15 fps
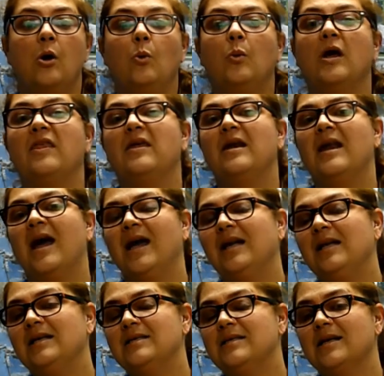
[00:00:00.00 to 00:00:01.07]
with
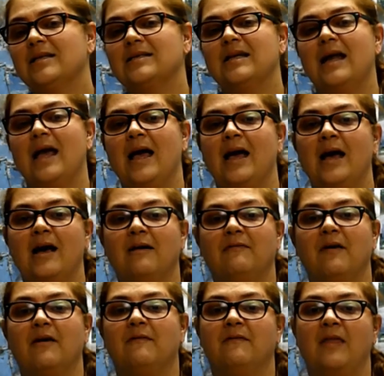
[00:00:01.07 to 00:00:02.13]

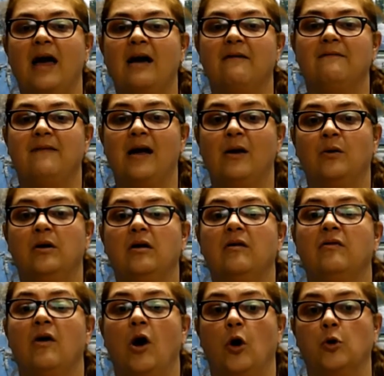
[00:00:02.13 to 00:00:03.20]
96.5% of that found in
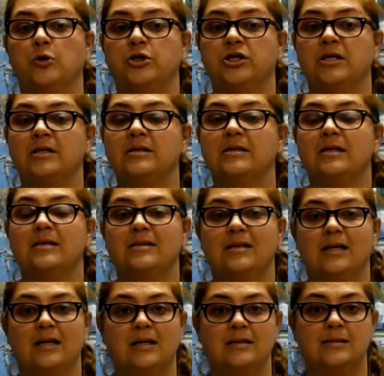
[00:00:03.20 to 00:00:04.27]
the oceans,
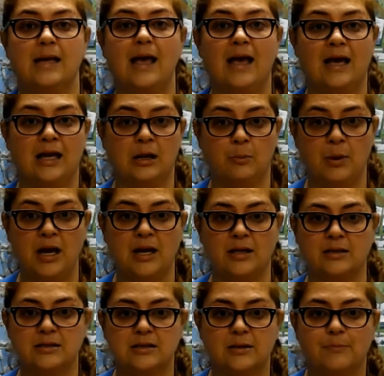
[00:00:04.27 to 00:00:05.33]
seas, and
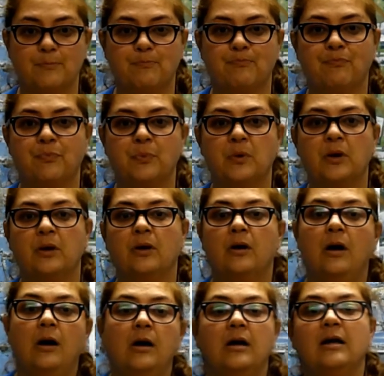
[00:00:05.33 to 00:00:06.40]
bays.
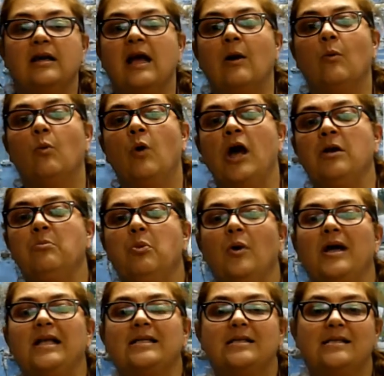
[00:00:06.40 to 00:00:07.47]
Now,
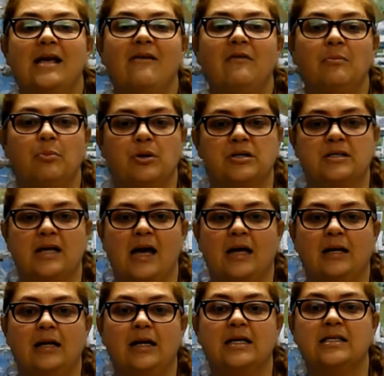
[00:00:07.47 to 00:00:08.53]
1.7%
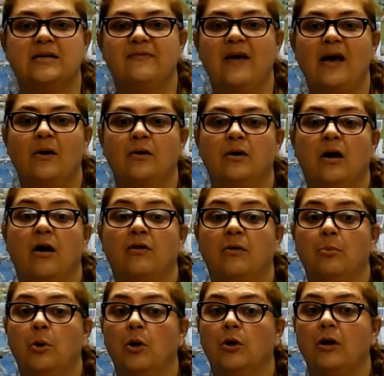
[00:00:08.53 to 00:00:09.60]
is found on the
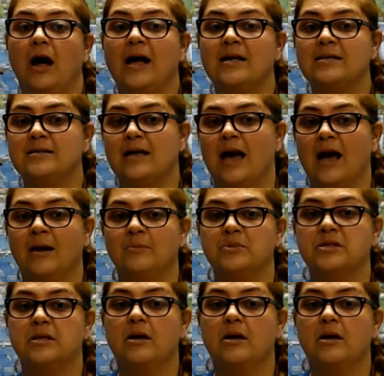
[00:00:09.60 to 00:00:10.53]
polar ice caps.